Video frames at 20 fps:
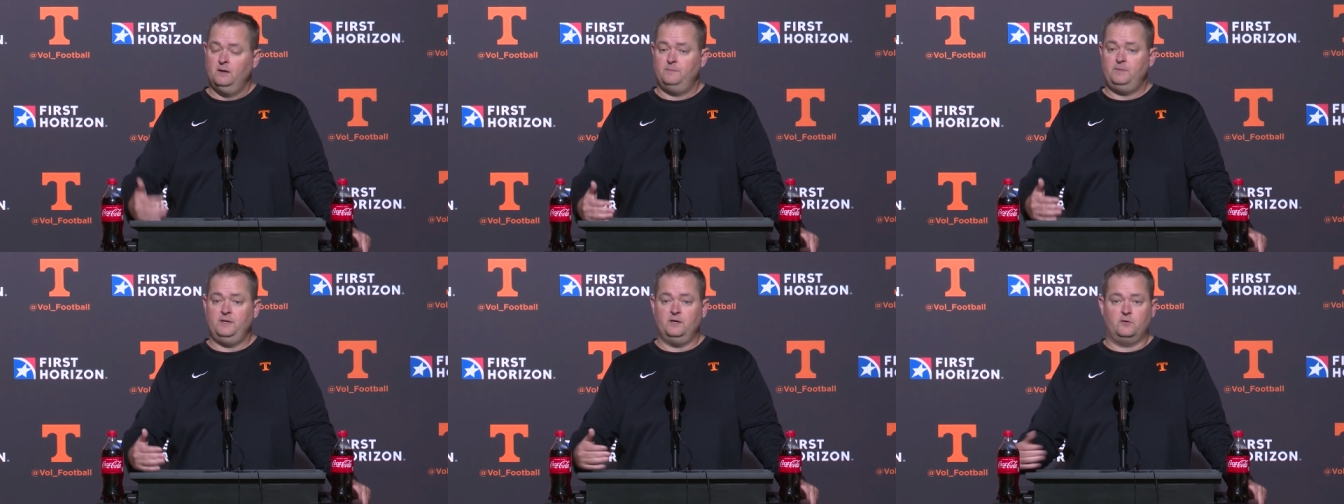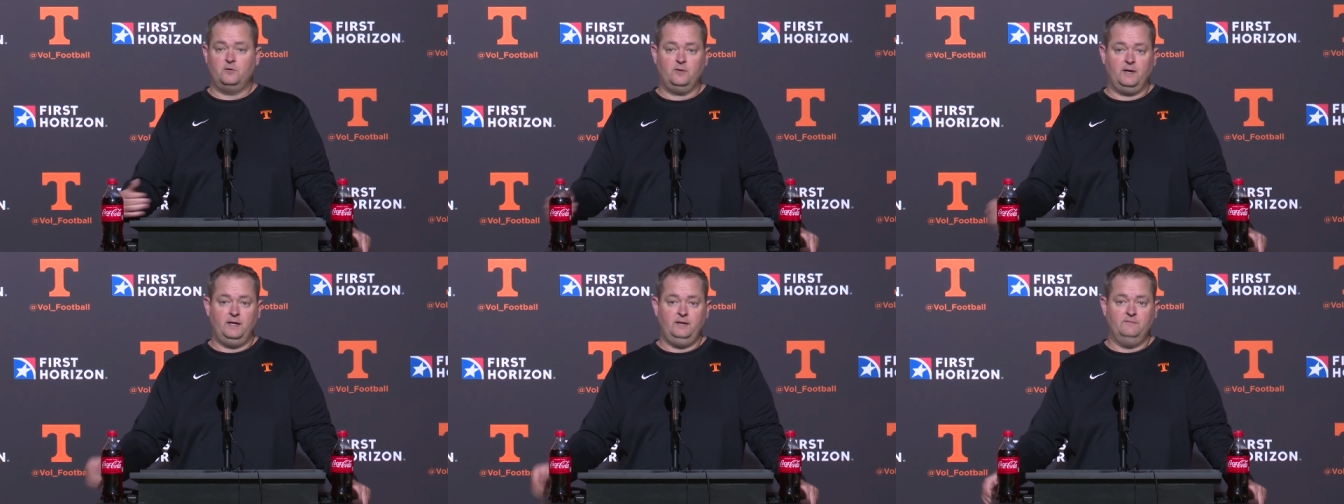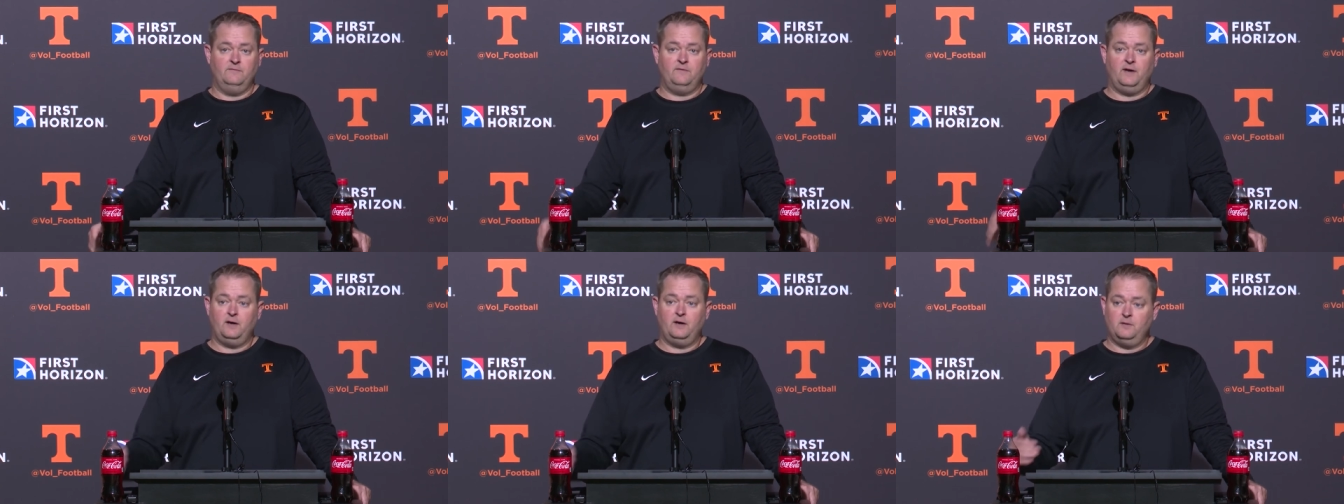Be a great
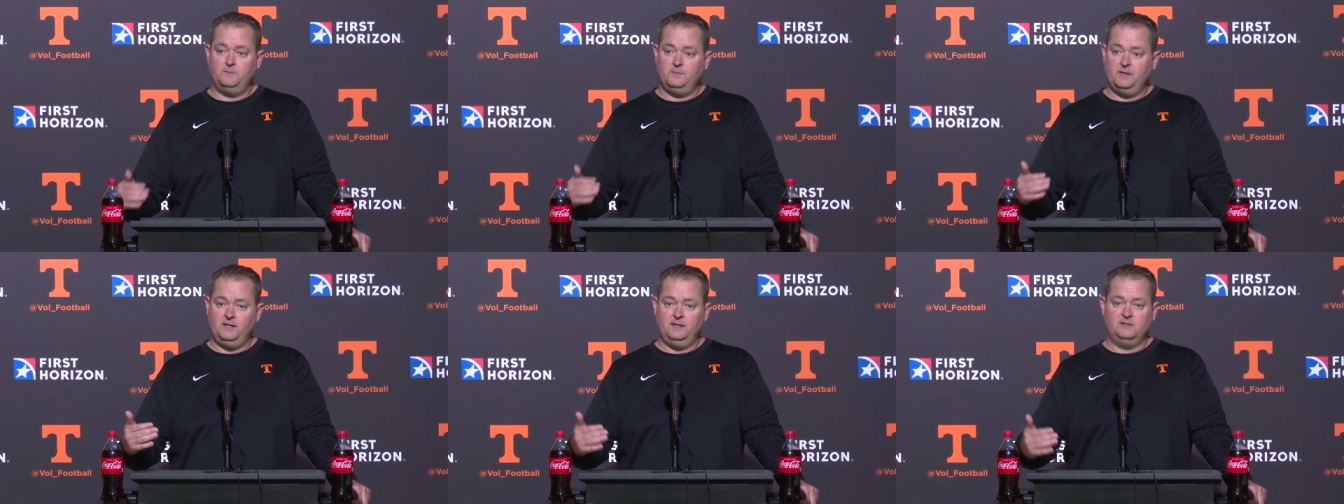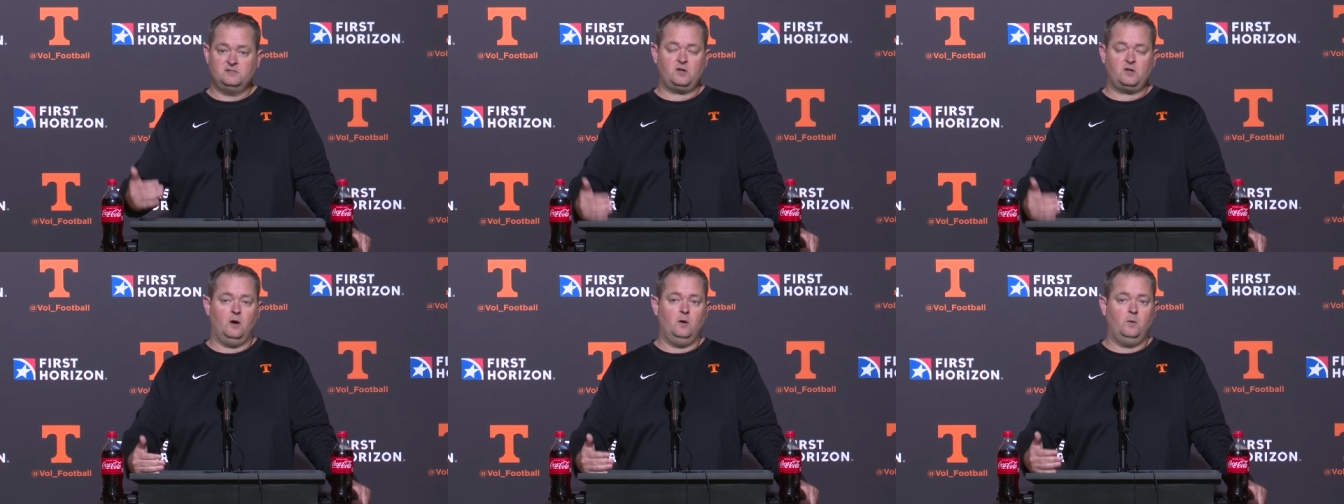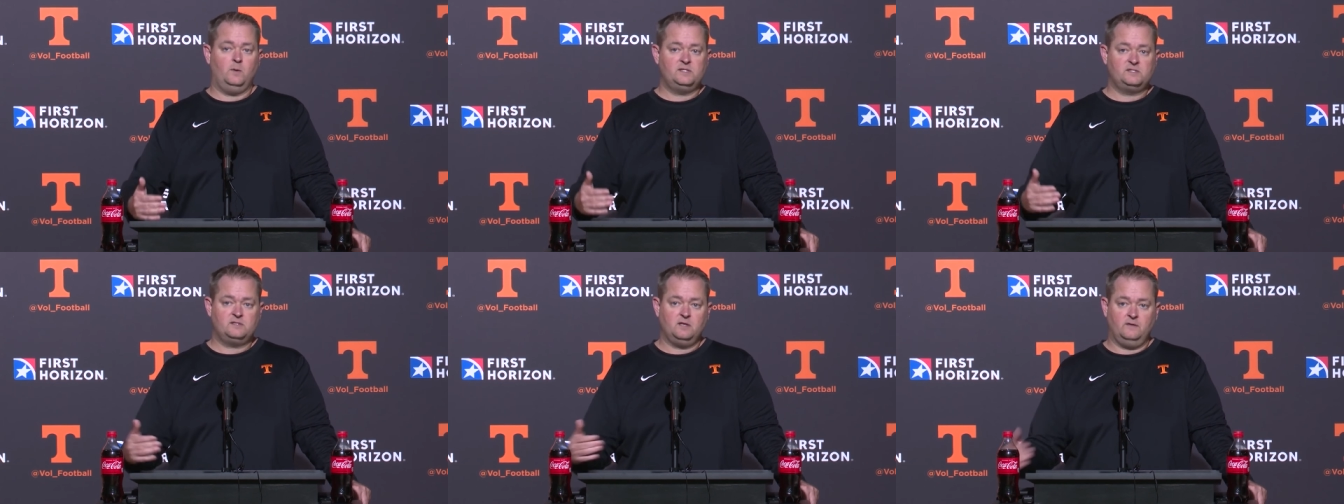environment. It's
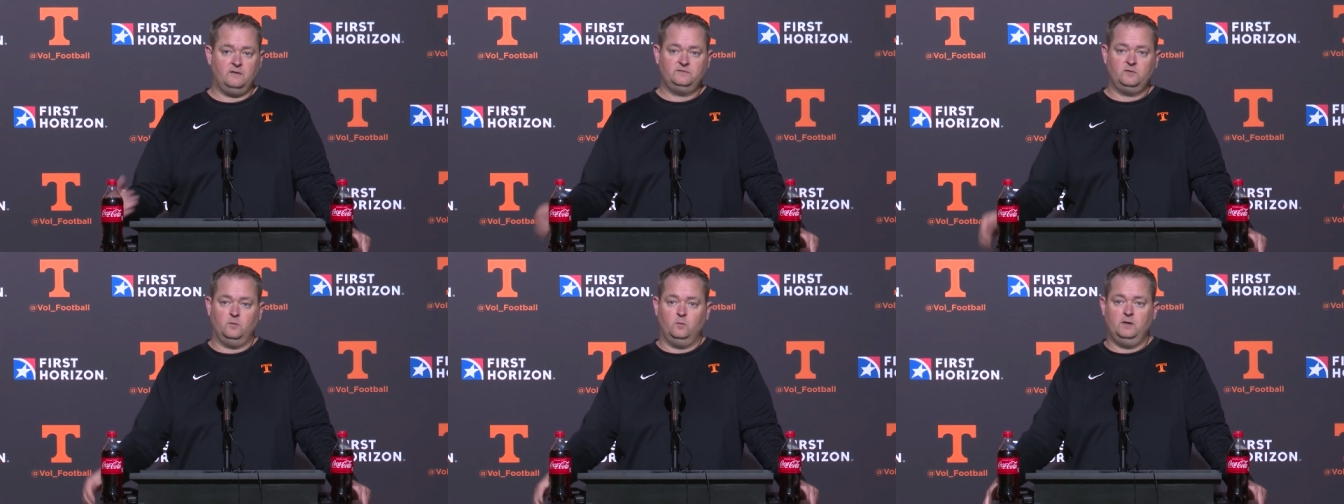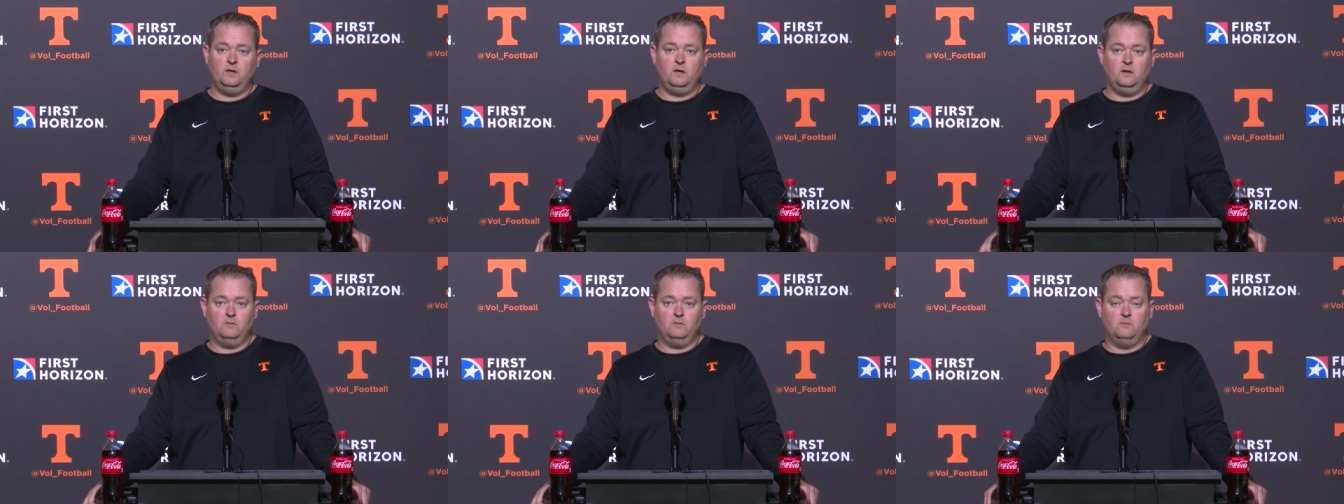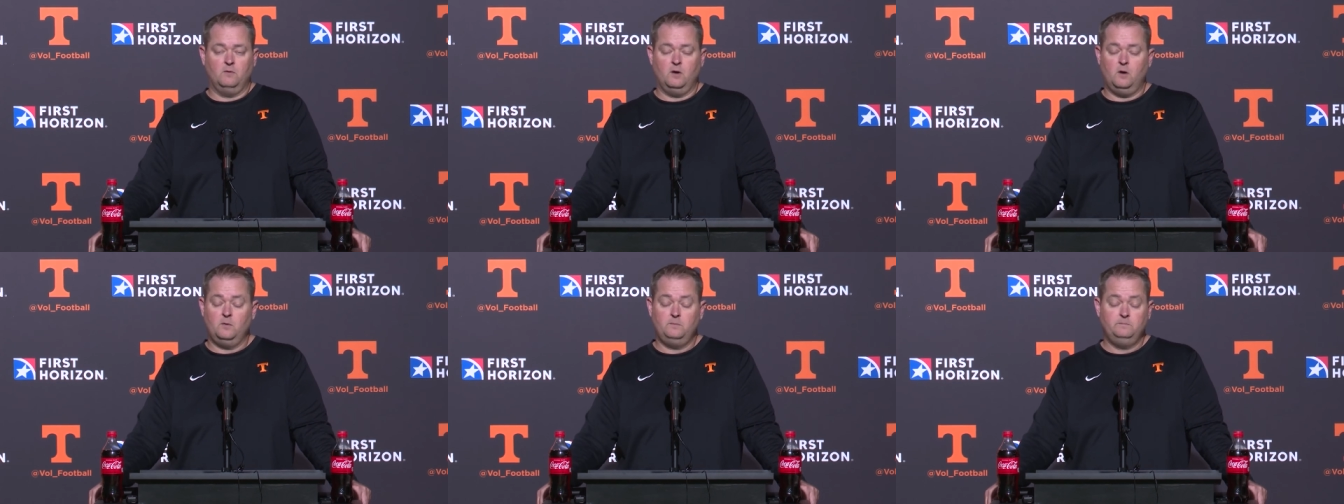always tough to win on the
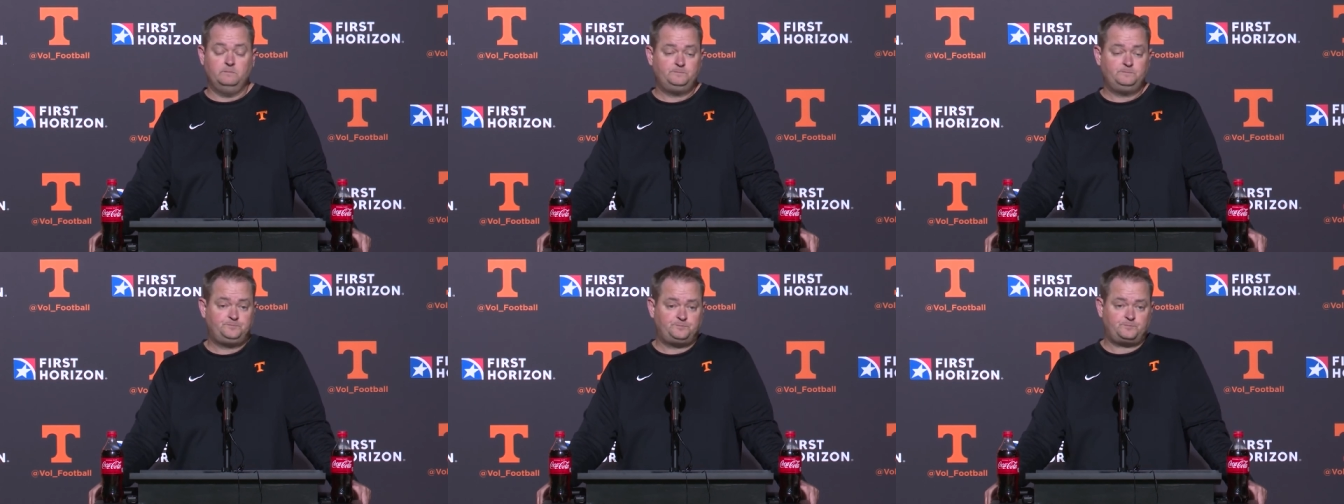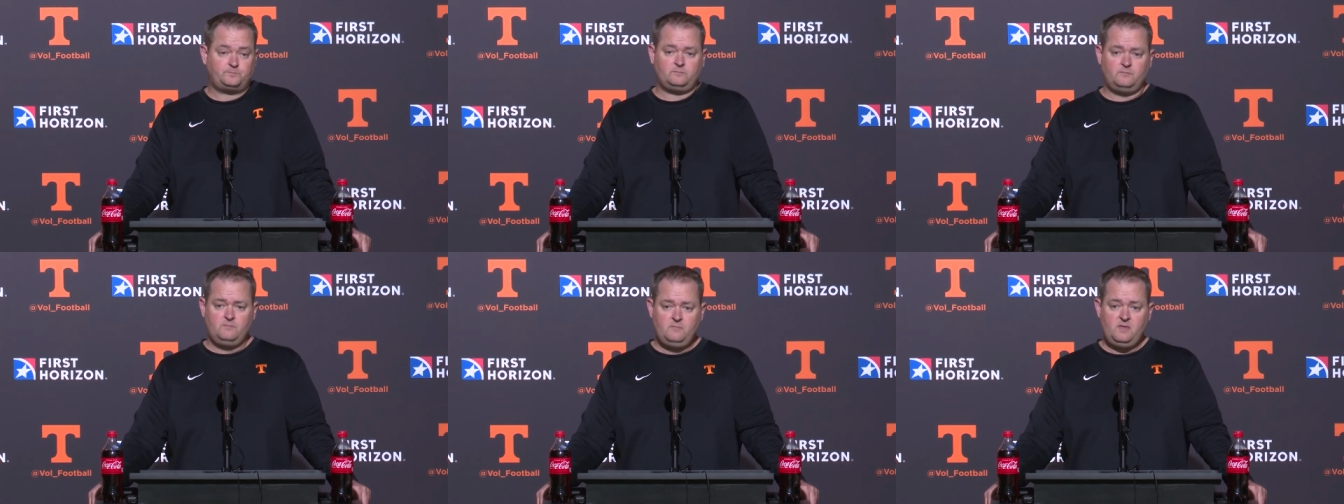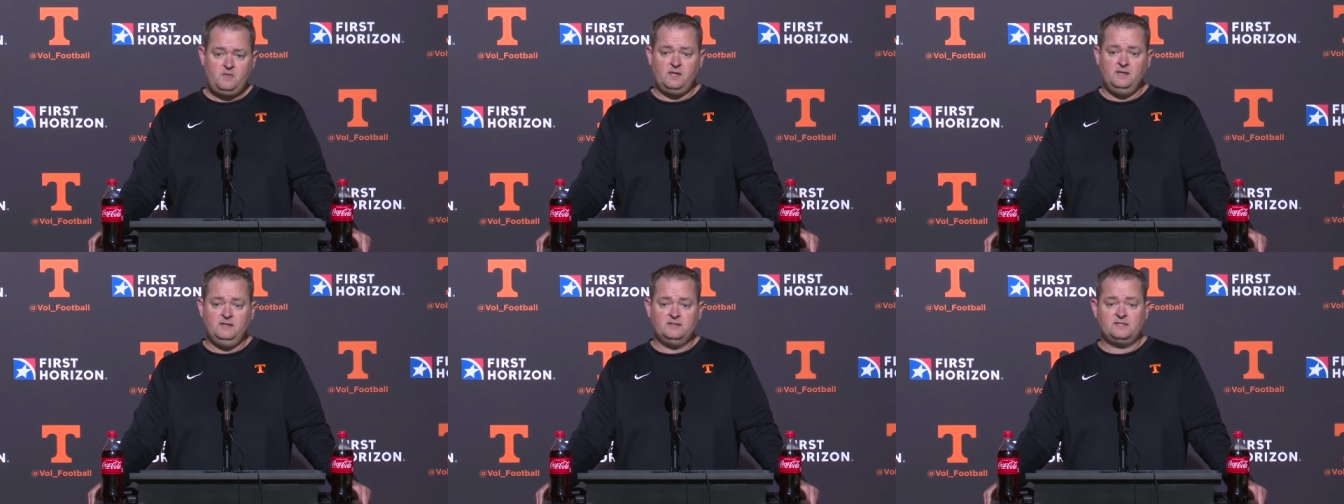road
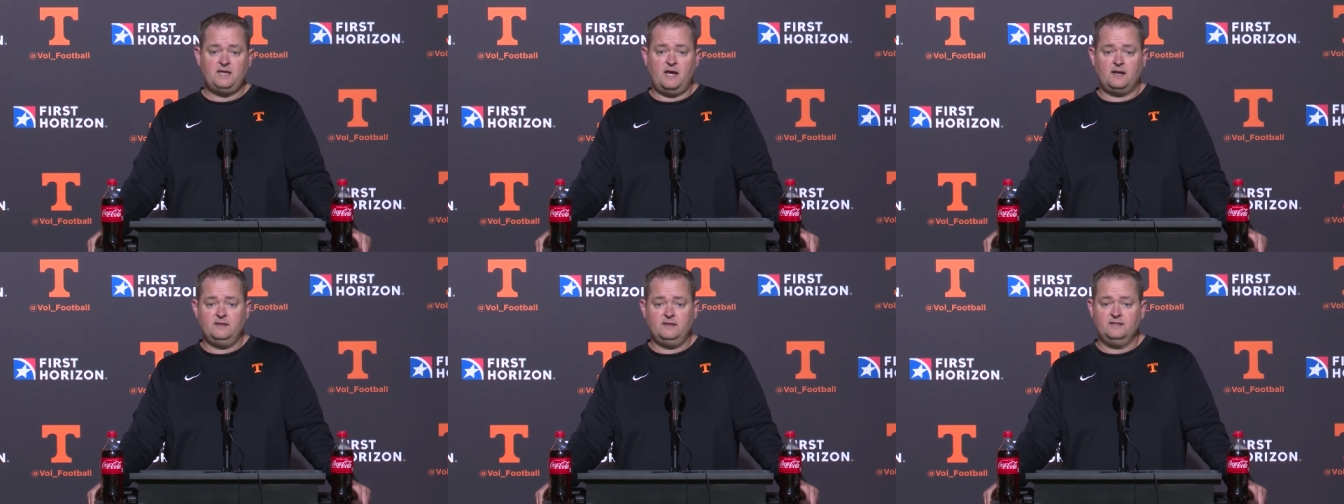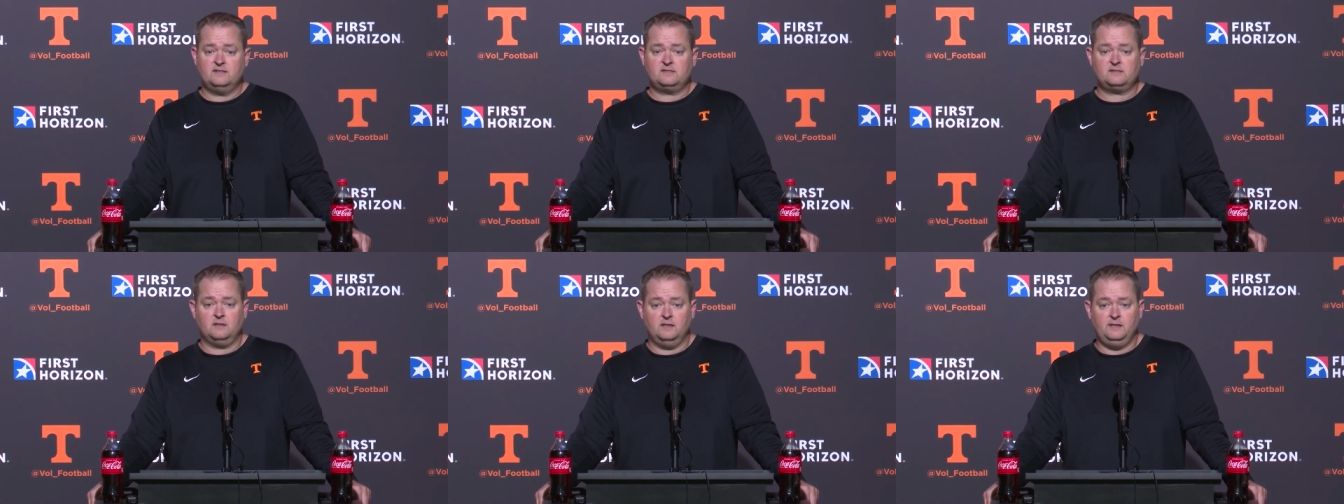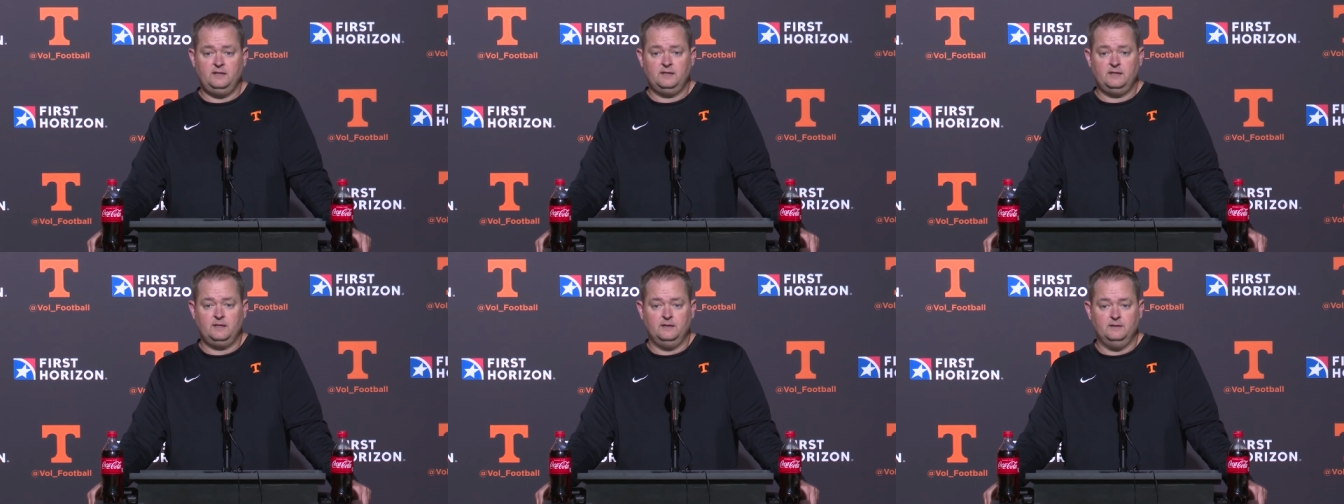inside of this league,